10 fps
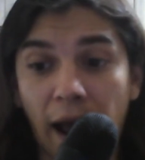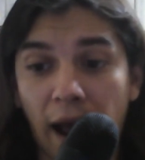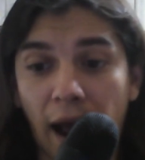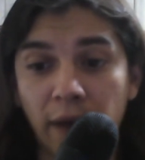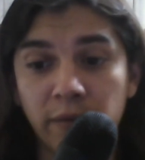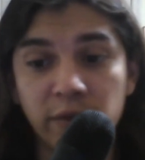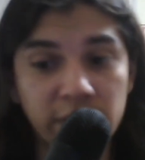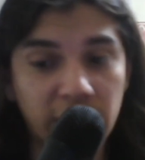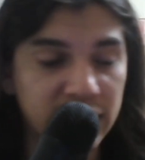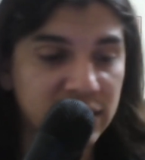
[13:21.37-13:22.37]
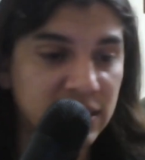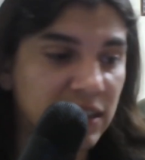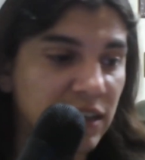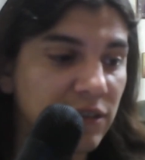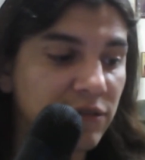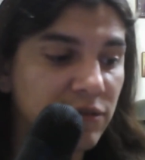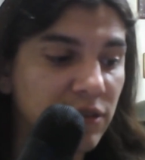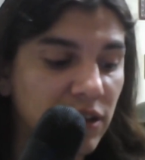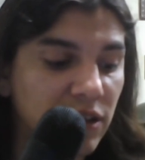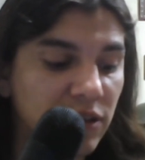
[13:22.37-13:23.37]
I'm really kind of sick of
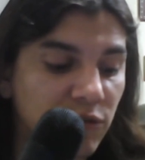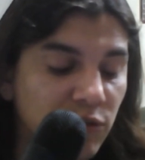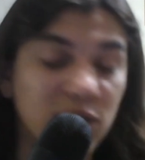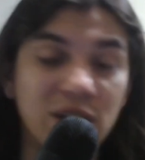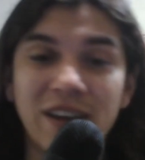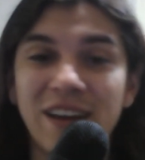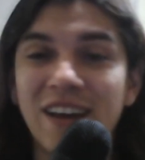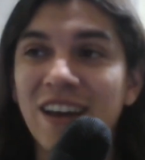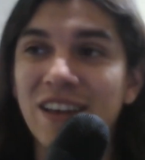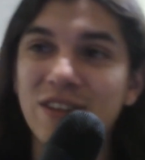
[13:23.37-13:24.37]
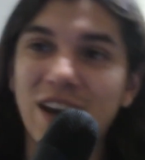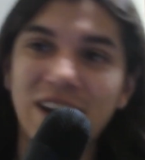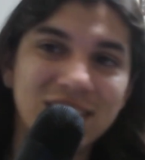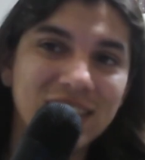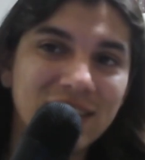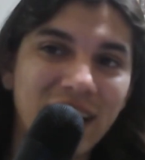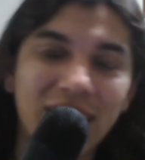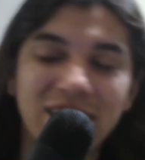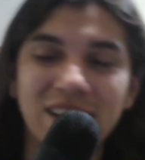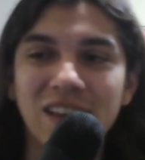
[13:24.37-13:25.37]
you kind of see it
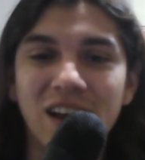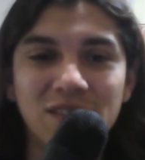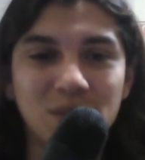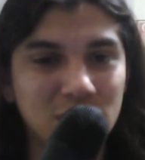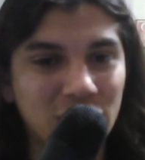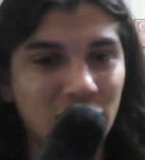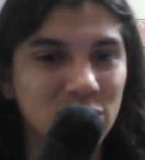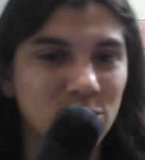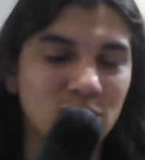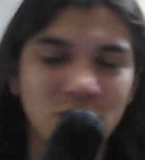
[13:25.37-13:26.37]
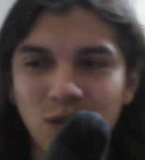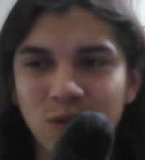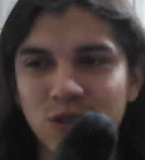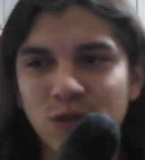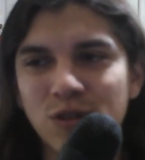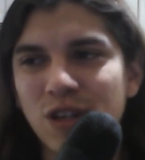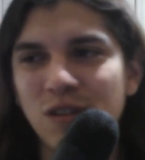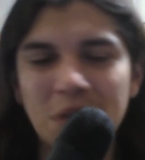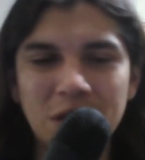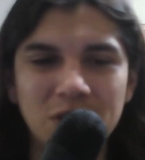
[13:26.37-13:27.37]
now that a lot of libertarians were associated
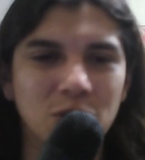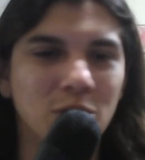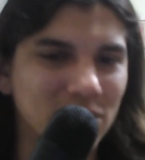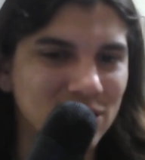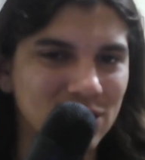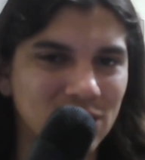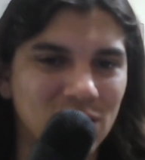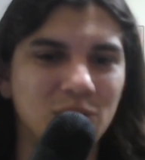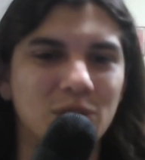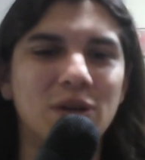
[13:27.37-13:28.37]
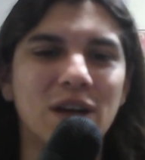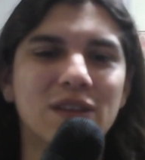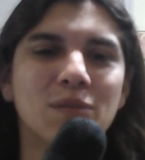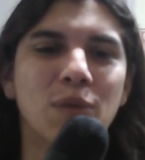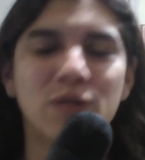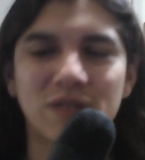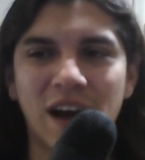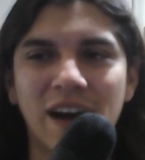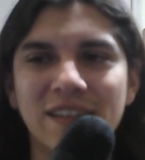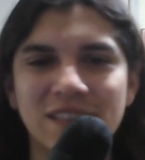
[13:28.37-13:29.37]
with being dorks, where we got the bow
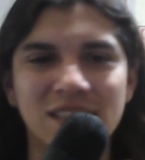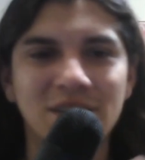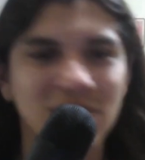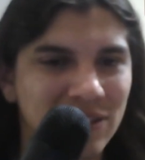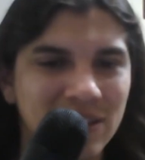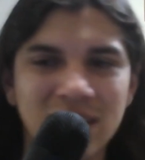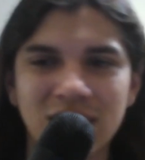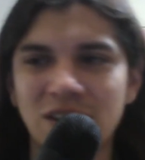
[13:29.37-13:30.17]
ties and everything,